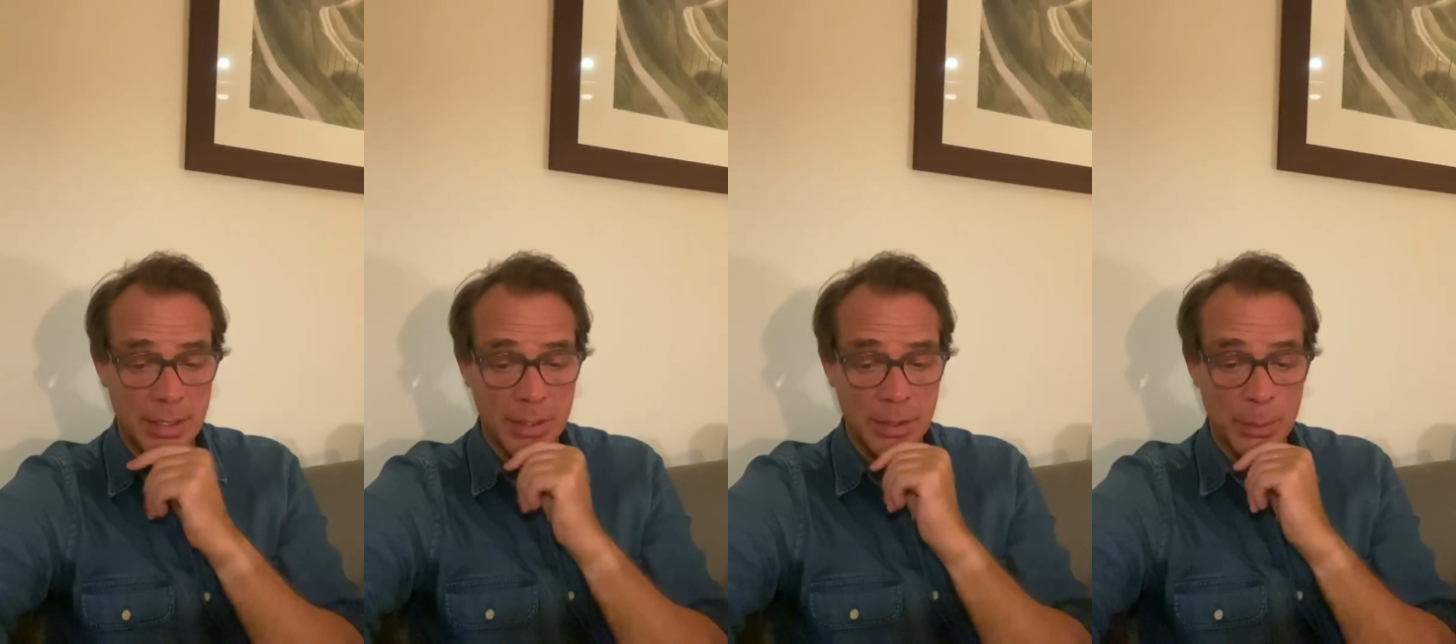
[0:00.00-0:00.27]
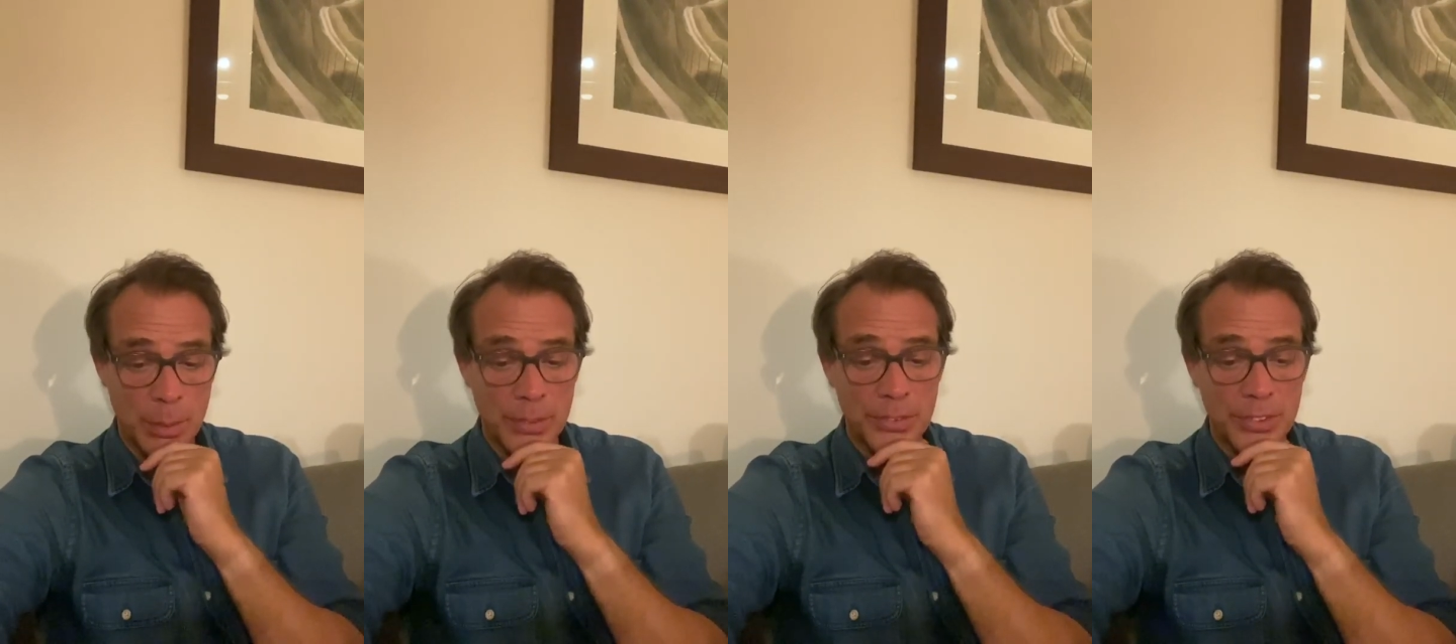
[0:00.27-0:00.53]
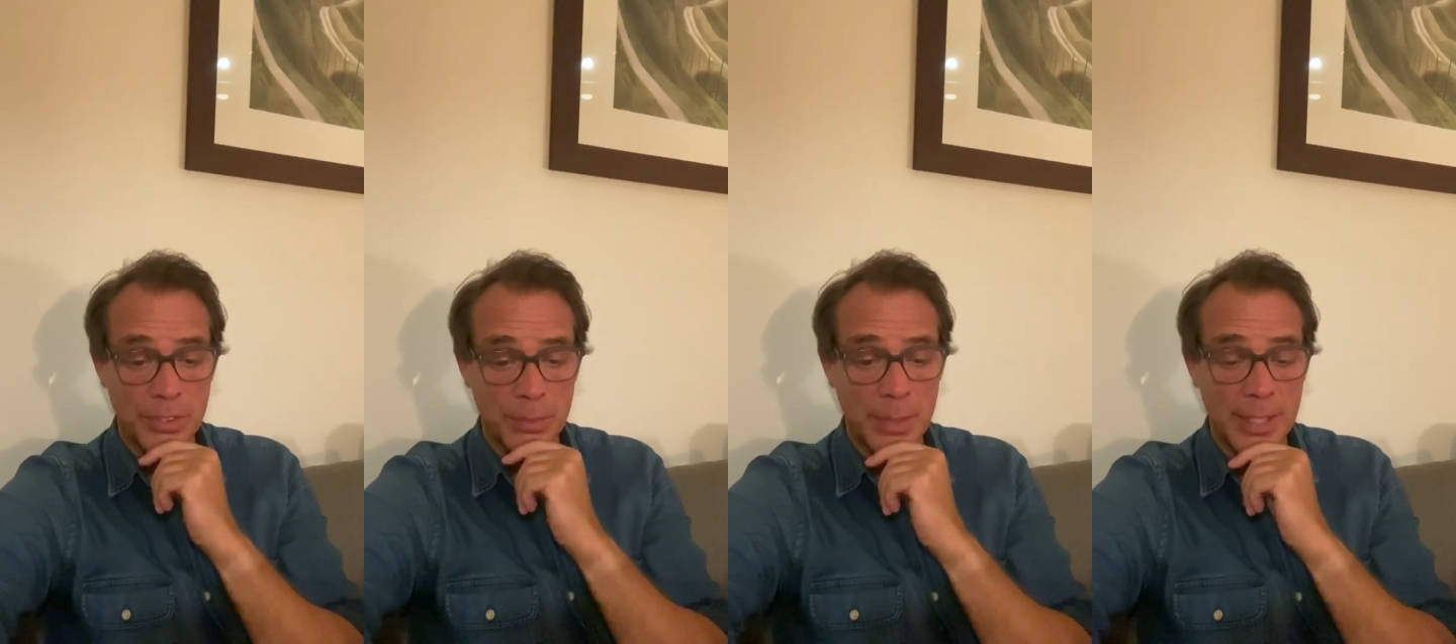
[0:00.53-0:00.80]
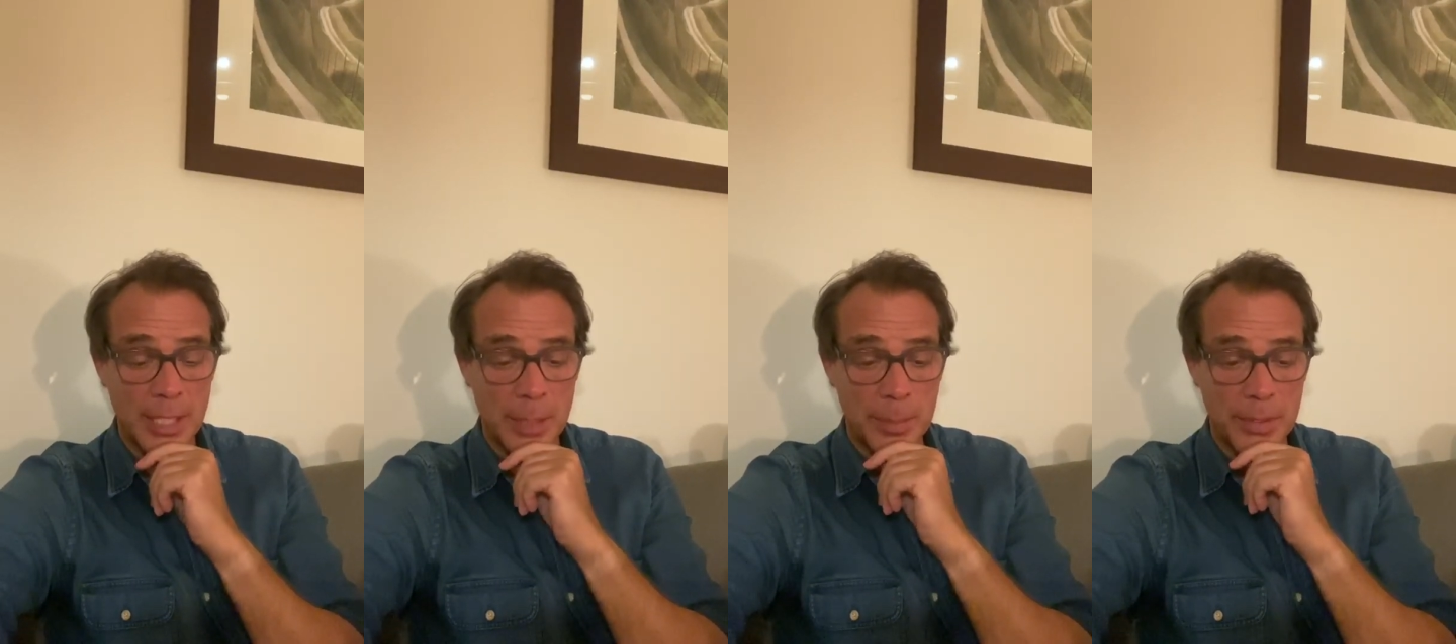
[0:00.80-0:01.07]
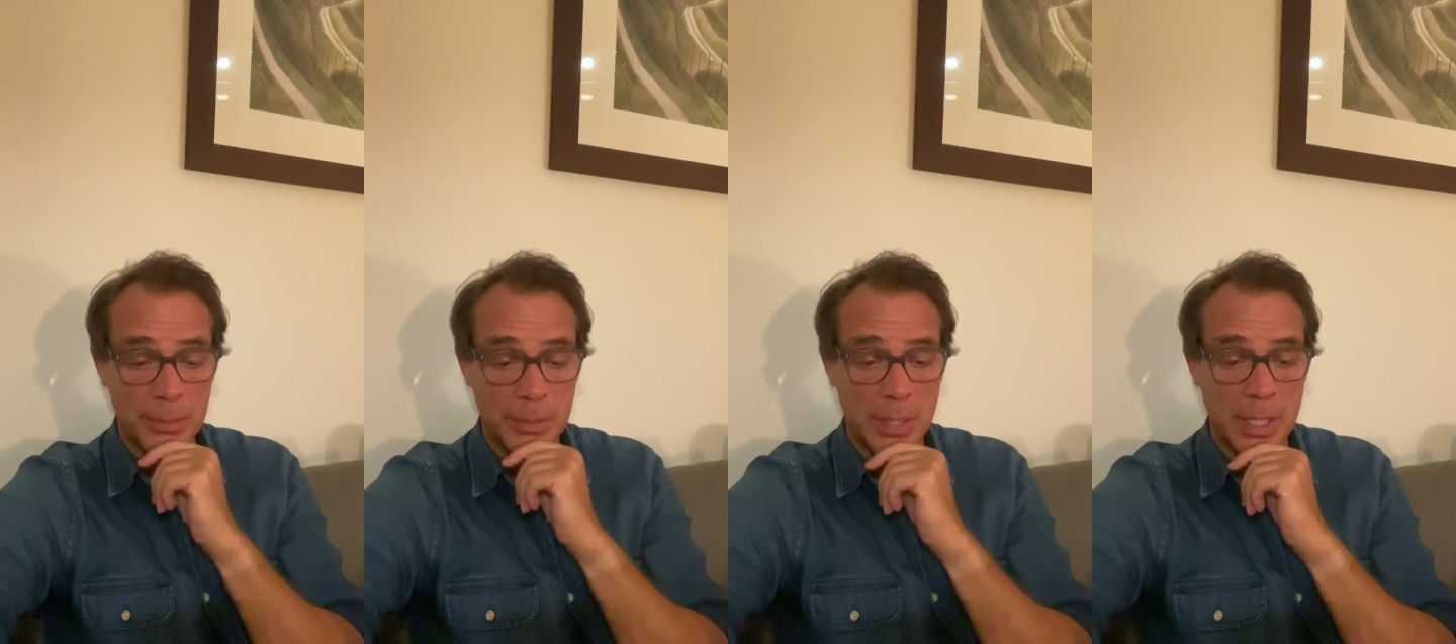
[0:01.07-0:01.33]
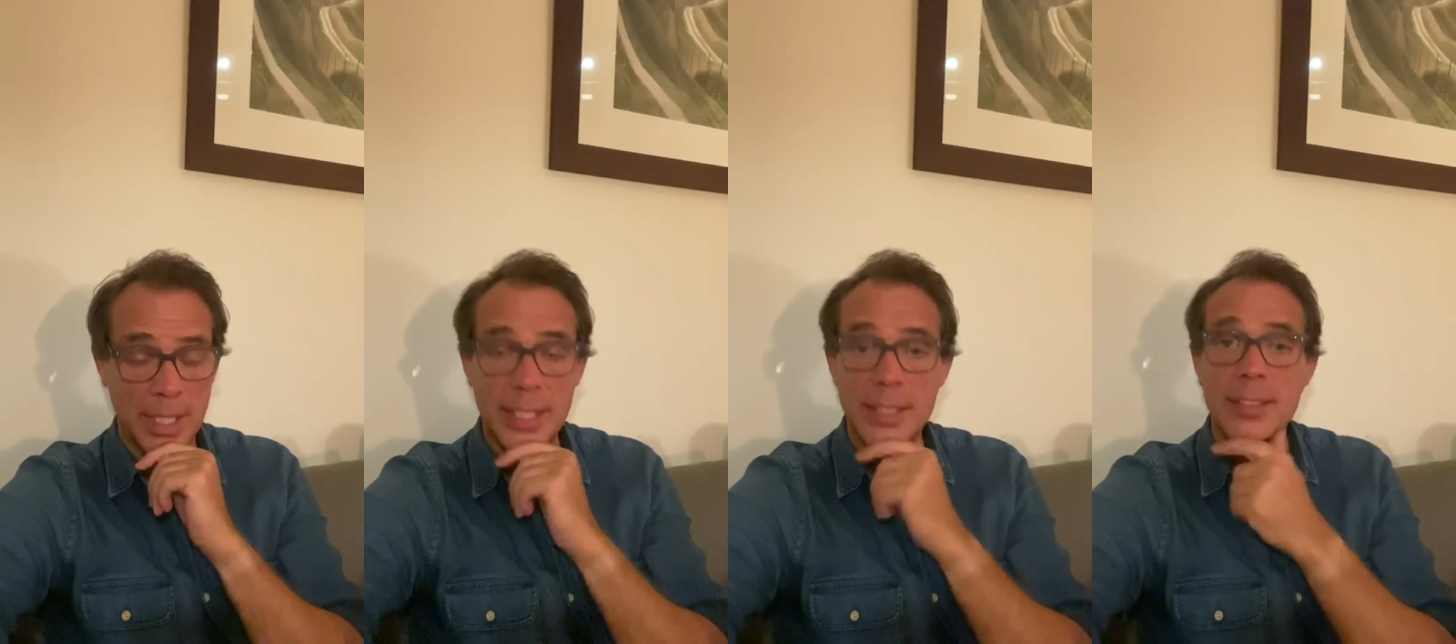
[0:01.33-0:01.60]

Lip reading: Once he's made up his mind,